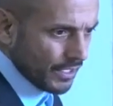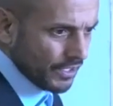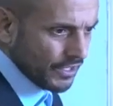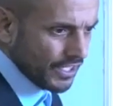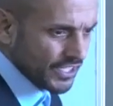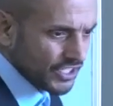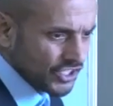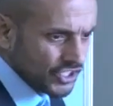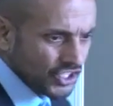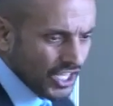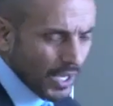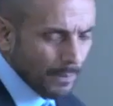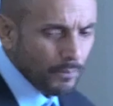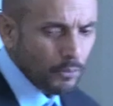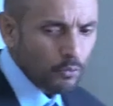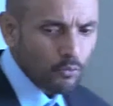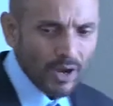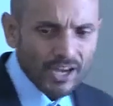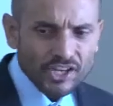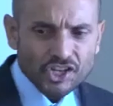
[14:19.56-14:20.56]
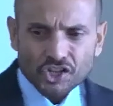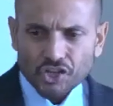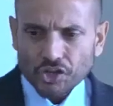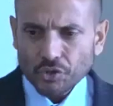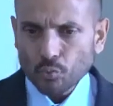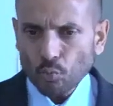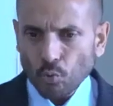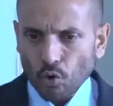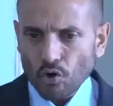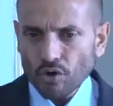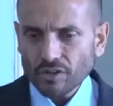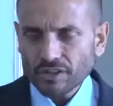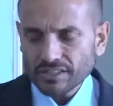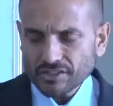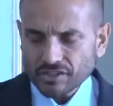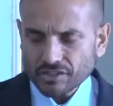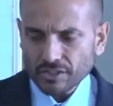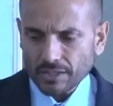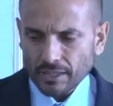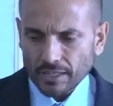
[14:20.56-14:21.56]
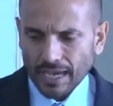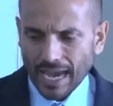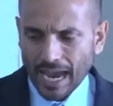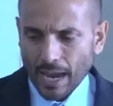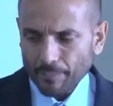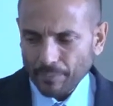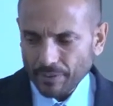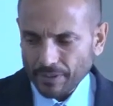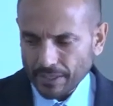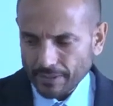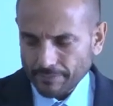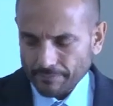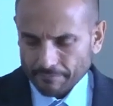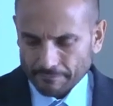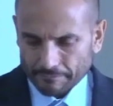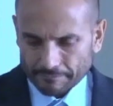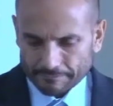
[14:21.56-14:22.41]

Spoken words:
this separation work that's happening.